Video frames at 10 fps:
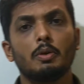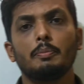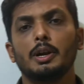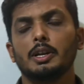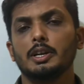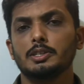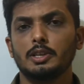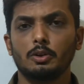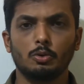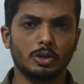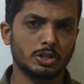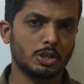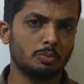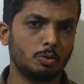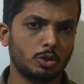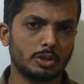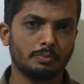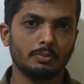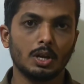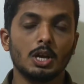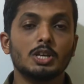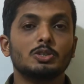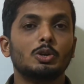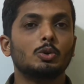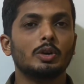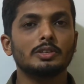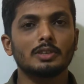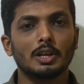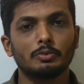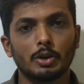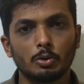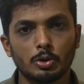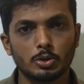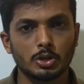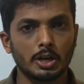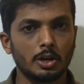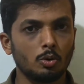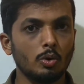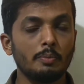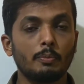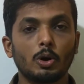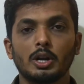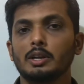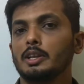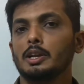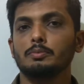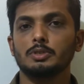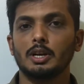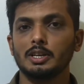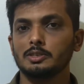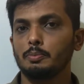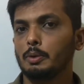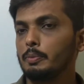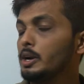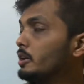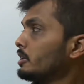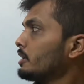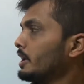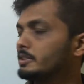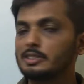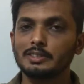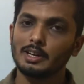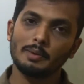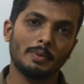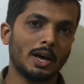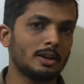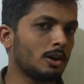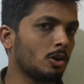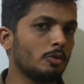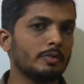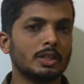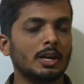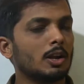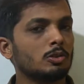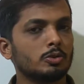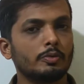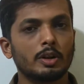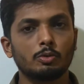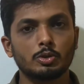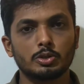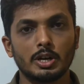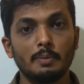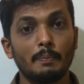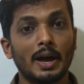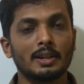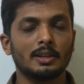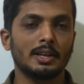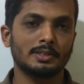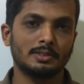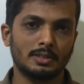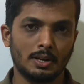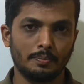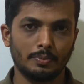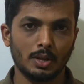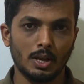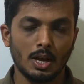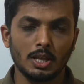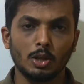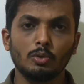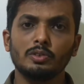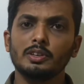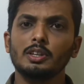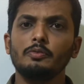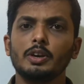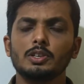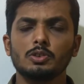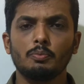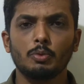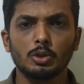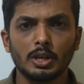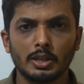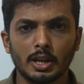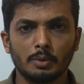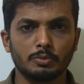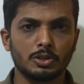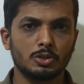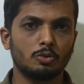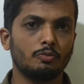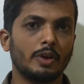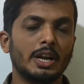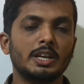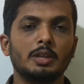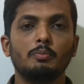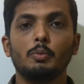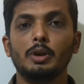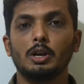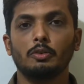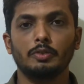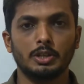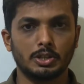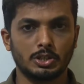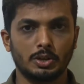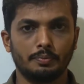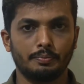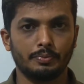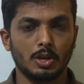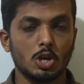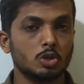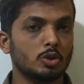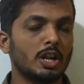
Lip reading: topic system of particles and rotational motion. So in today's class we are going to study two important theorems, that is perpendicular axis theorem, and along with that also we are going to study parallel axis theorem. Now the significance of both the theorems is to find the moment of inertia.